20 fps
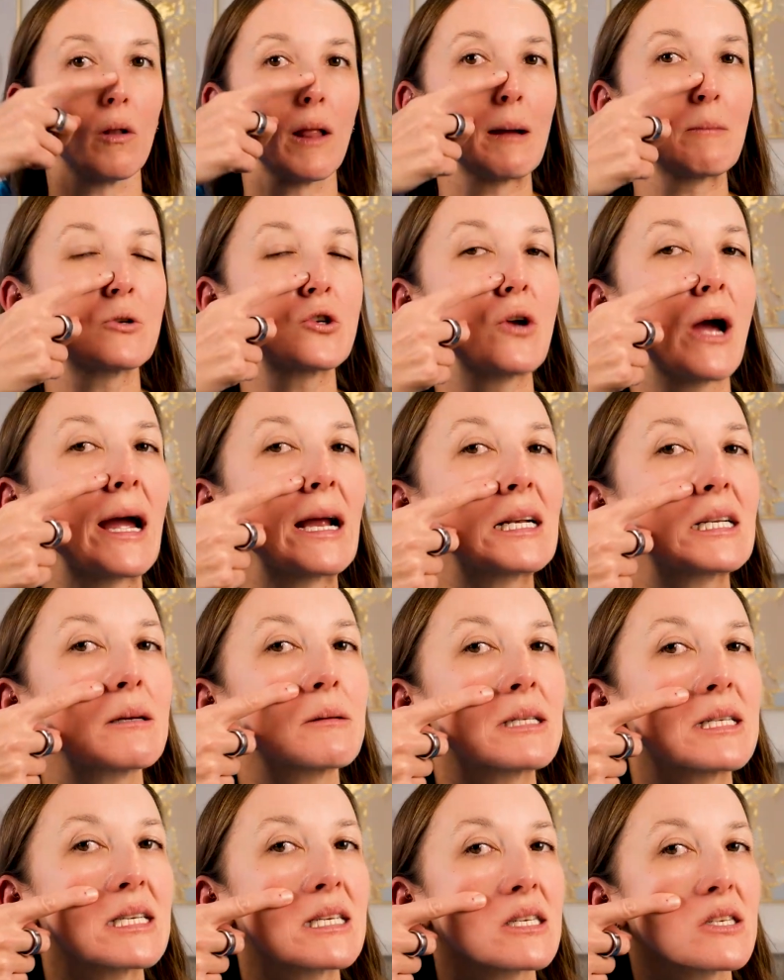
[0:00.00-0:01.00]
I'm trying to
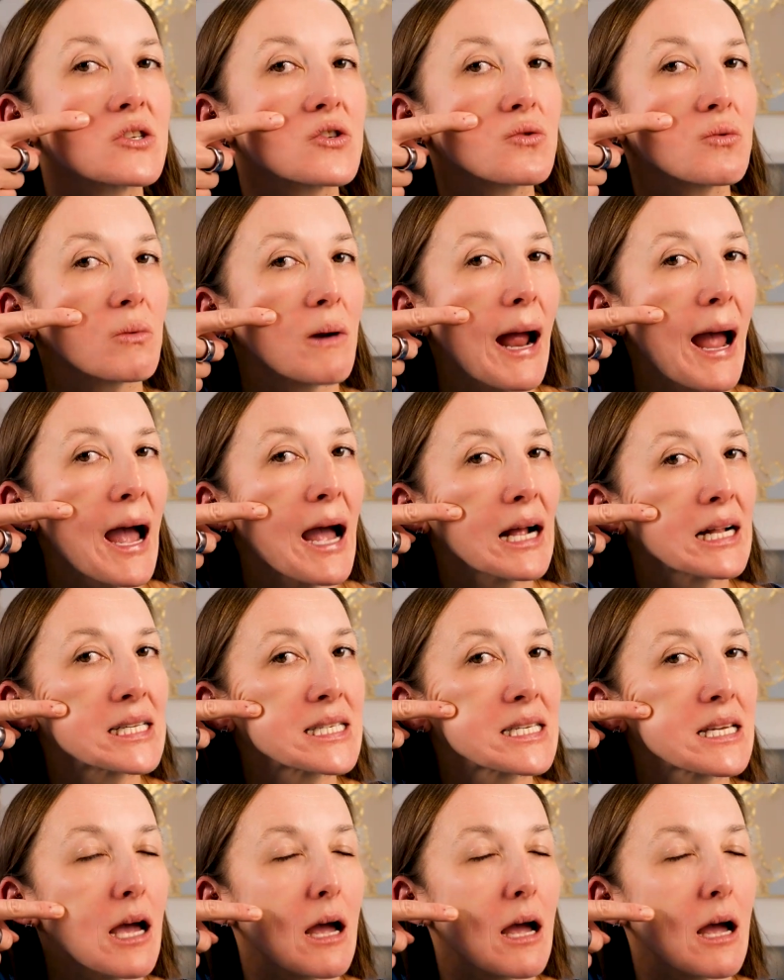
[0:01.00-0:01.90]
distract.